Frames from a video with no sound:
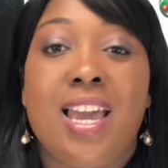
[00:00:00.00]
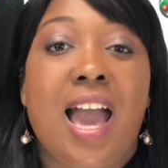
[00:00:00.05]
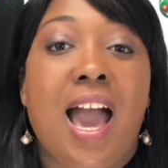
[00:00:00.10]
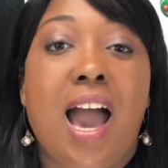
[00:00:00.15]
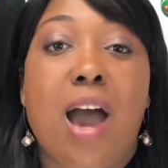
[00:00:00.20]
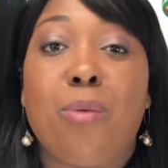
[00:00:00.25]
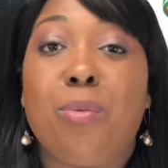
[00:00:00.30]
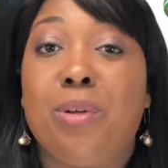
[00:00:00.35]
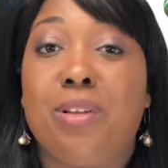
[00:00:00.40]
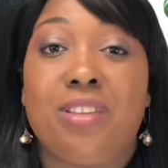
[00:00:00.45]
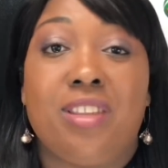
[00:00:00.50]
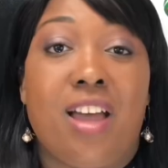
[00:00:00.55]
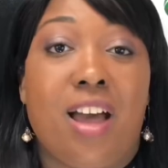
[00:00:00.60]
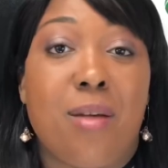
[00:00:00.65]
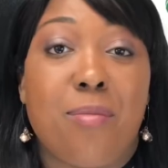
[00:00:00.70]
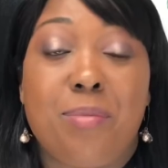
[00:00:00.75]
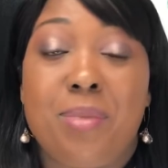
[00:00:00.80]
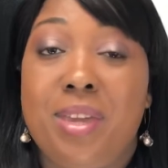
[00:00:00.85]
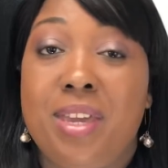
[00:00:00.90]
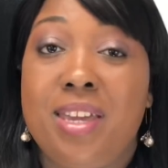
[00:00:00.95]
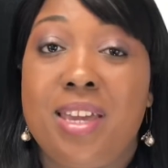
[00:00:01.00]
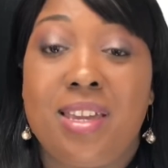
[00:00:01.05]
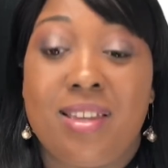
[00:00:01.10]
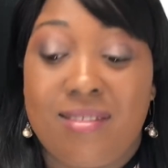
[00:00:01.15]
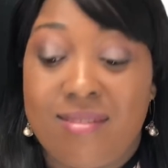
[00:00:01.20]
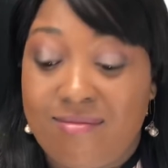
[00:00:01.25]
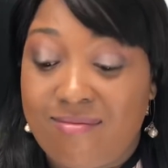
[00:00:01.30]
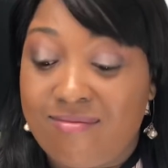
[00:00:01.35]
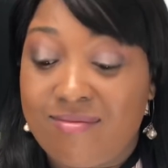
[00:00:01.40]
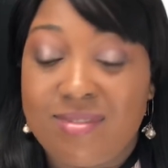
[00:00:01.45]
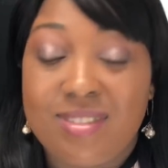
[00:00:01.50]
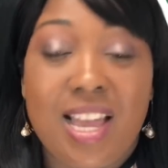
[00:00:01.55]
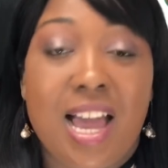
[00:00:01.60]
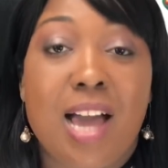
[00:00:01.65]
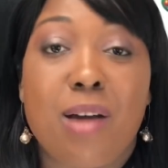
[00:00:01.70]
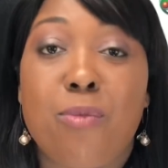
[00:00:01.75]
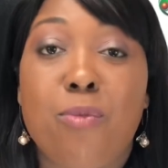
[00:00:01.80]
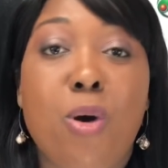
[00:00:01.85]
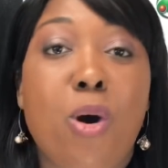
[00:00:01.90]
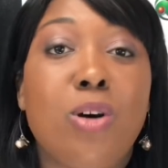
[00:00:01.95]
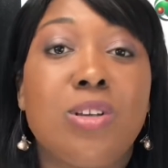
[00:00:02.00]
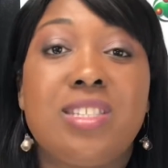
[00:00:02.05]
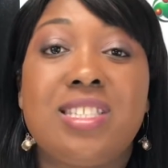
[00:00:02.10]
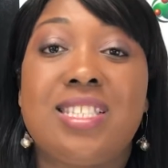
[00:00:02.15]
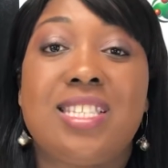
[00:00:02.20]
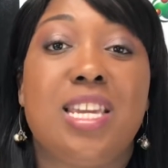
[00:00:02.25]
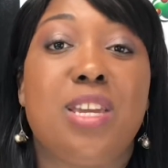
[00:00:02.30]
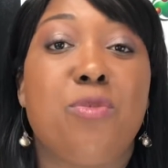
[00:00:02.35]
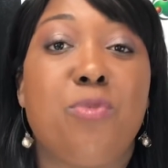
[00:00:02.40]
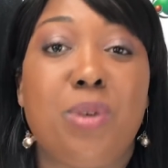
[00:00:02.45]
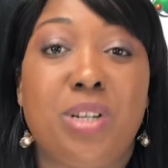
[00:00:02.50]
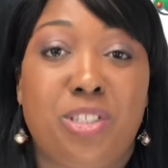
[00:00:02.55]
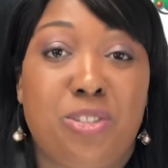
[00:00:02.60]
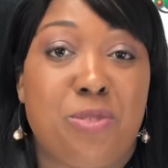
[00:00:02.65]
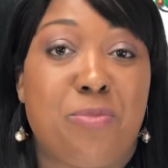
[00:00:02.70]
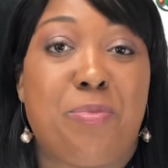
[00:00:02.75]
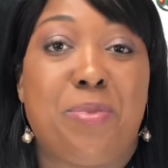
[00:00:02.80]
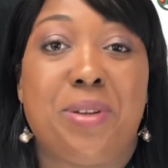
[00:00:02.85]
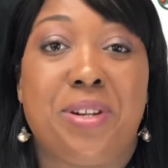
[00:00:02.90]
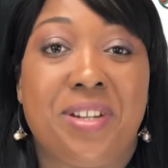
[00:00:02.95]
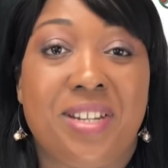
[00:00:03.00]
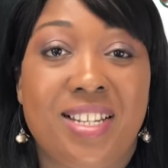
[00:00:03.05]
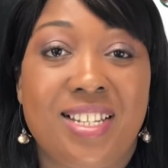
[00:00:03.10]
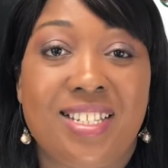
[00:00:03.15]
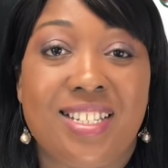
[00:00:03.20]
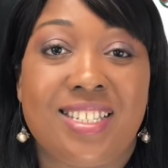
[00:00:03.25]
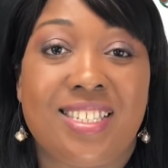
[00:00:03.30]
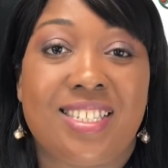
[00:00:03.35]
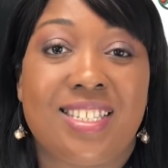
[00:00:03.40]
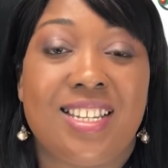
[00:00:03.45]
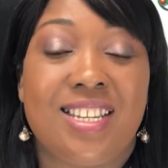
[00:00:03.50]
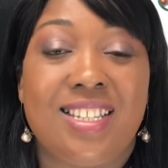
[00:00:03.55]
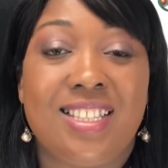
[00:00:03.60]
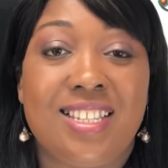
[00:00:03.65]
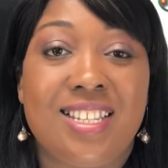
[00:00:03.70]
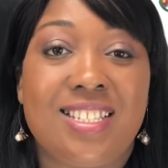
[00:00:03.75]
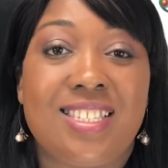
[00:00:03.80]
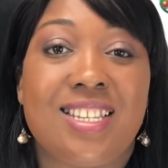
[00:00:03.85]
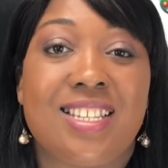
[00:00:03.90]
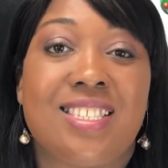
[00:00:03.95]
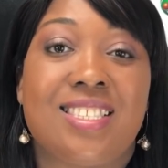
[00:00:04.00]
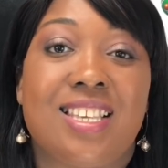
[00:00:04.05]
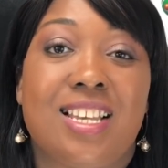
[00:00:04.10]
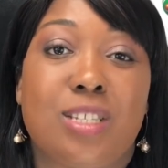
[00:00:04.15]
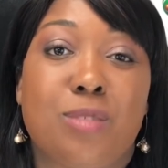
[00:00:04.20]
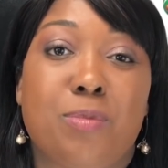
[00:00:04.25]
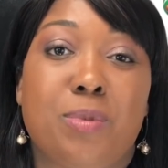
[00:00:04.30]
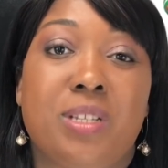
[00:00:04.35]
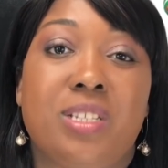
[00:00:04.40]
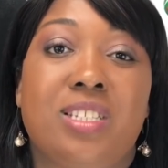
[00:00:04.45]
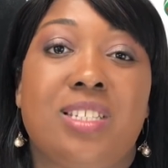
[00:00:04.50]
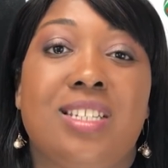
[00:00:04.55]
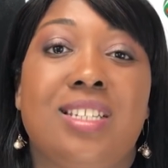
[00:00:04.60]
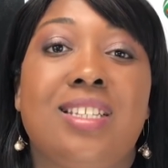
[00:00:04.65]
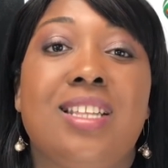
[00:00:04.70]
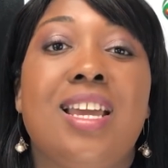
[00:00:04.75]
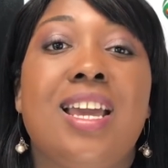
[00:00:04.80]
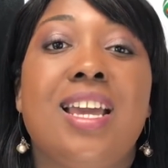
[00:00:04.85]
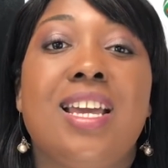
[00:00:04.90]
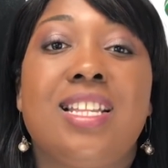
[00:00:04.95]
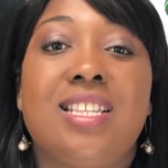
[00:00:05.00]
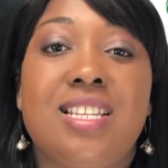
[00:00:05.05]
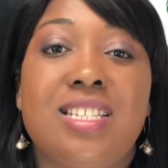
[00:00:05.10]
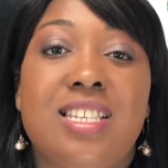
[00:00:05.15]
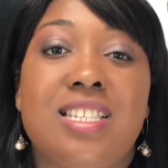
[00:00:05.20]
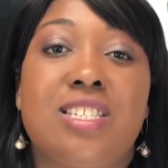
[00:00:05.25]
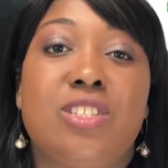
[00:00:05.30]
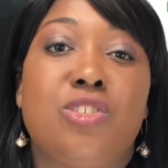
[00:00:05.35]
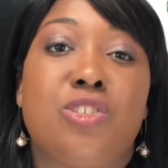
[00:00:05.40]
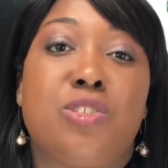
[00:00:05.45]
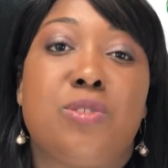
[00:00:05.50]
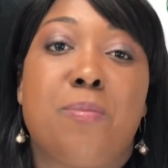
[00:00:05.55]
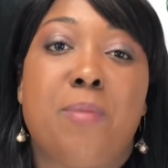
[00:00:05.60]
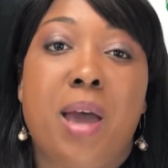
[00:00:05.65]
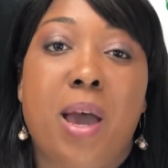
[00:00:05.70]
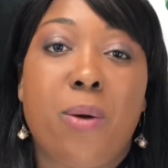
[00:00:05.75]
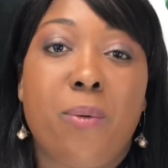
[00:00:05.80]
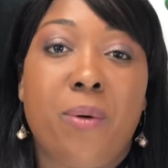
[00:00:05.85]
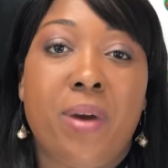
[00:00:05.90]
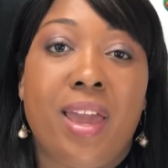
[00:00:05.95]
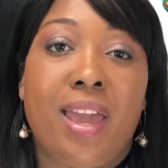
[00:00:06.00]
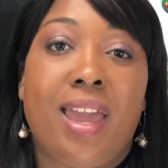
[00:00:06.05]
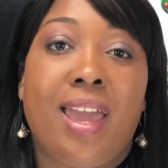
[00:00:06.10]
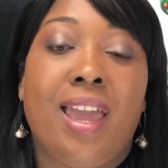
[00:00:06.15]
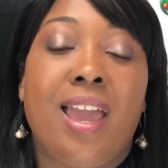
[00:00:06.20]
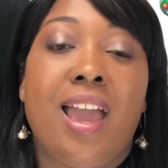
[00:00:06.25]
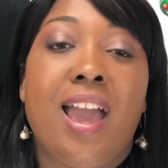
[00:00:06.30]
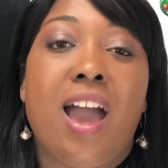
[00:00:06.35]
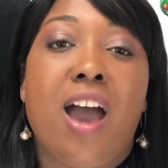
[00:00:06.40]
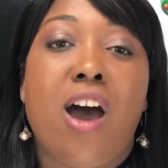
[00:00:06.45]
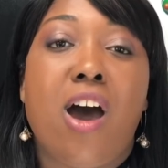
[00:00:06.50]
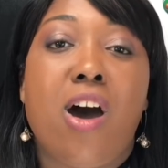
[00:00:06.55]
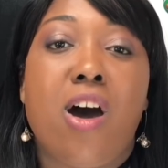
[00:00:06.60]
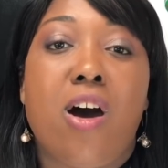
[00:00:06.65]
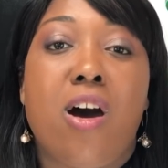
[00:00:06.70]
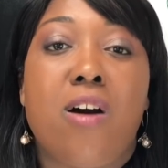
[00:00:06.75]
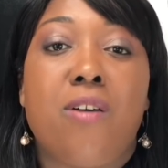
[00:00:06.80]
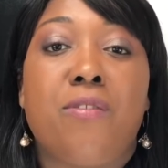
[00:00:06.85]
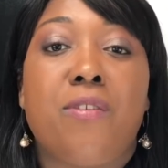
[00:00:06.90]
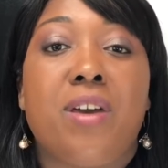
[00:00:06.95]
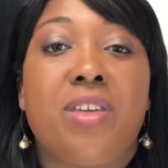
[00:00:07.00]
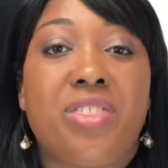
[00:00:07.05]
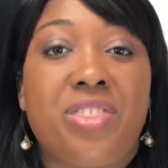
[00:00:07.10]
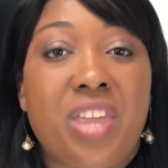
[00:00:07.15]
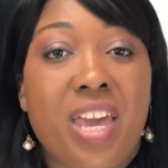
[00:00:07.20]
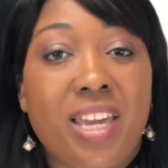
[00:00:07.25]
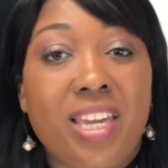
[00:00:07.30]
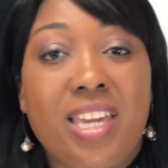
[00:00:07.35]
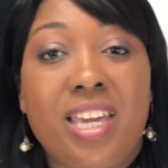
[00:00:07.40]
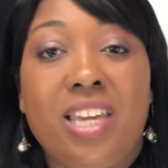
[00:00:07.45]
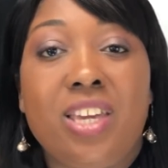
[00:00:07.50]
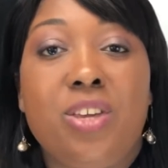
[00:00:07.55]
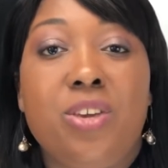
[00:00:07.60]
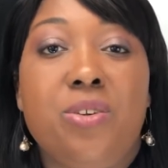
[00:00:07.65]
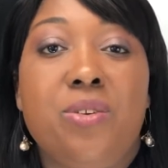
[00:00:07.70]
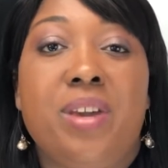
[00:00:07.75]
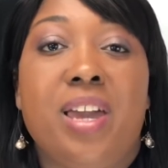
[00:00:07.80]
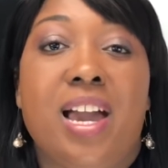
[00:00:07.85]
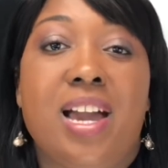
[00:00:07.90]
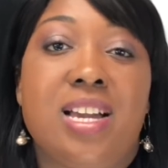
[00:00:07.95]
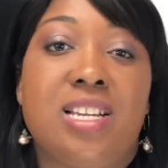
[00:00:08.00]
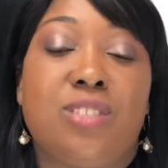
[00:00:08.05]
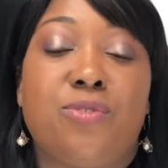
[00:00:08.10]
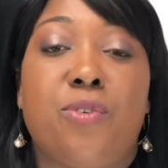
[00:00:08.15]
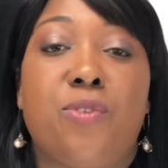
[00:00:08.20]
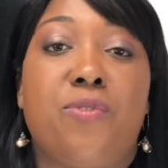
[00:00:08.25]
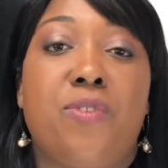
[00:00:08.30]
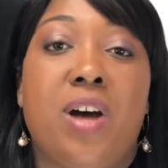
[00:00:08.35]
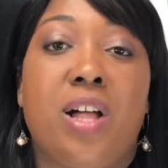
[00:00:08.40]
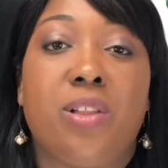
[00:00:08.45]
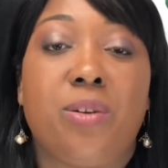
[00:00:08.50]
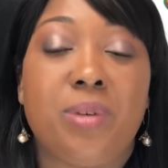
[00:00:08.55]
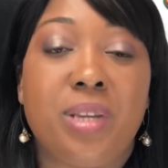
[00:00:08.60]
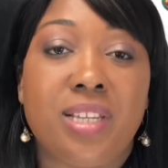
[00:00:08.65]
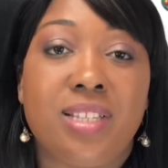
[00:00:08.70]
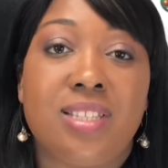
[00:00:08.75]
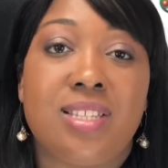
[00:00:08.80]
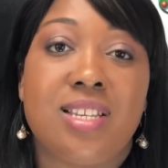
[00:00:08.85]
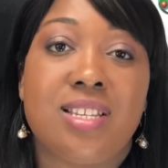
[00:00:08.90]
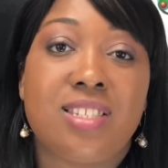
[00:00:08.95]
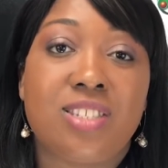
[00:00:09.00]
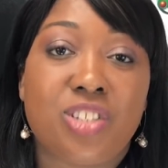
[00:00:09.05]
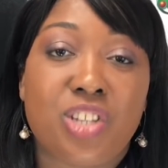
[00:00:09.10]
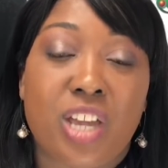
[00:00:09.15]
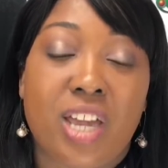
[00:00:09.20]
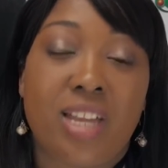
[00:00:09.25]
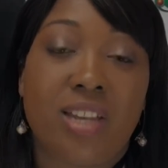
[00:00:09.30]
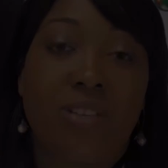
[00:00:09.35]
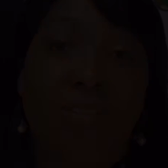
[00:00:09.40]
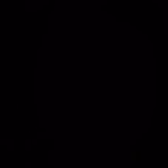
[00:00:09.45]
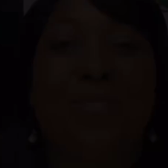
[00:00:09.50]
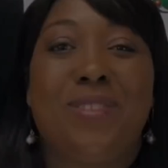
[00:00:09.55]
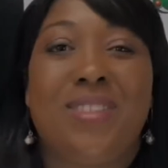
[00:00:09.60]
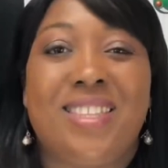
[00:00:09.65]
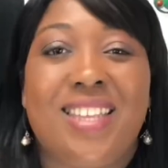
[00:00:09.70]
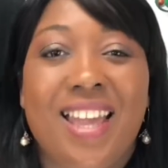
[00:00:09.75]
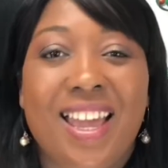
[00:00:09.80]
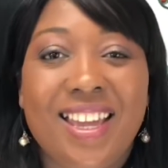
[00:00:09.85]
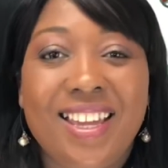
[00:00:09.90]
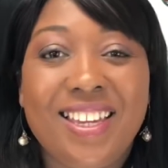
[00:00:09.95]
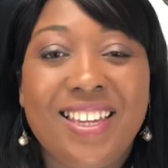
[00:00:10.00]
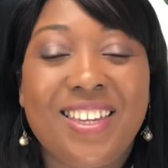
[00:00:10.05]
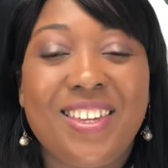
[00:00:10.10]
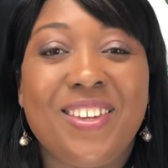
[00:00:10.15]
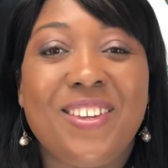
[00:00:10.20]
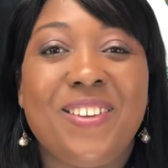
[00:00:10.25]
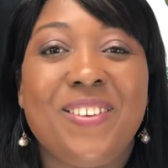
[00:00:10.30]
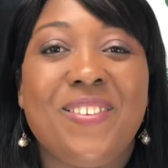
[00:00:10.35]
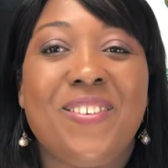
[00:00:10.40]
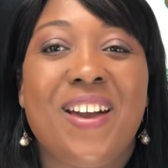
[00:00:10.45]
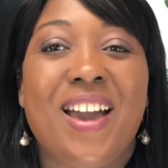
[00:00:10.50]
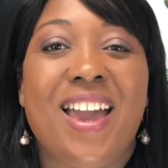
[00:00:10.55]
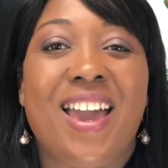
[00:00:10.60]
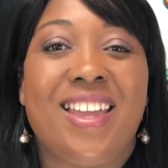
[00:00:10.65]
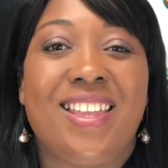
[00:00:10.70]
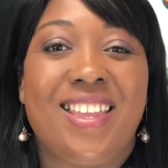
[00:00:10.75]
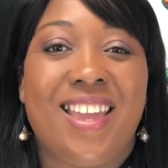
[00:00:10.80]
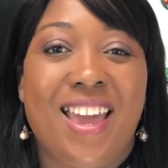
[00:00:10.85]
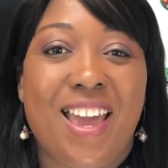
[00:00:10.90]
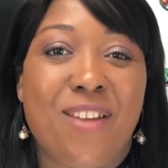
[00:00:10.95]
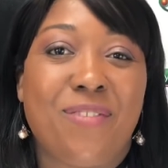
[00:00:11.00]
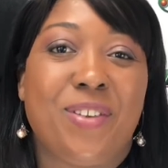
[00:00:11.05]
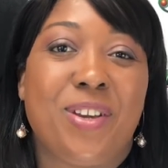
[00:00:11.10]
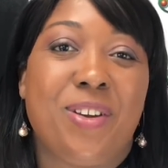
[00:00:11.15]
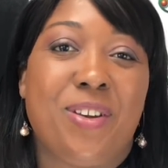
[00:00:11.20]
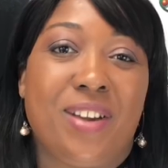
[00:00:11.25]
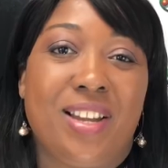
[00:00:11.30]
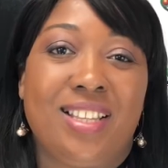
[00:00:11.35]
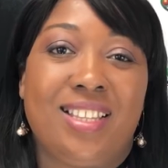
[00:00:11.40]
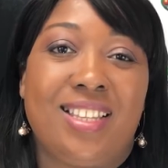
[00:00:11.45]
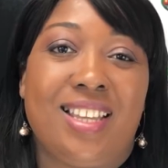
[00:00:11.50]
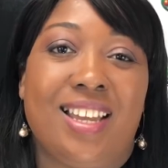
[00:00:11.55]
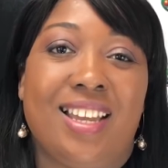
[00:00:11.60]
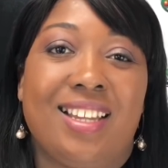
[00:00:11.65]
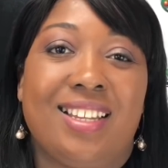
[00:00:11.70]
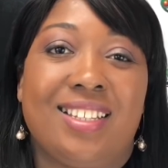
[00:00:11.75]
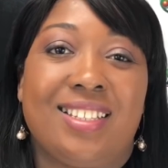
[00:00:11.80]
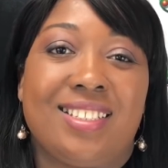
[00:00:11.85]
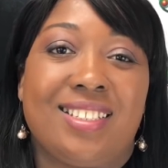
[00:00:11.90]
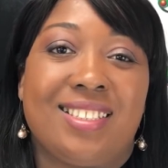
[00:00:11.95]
I won't see what you put in this Excel spreadsheet. This is just my way of thanking you guys for following this channel. So thank you and have a great day.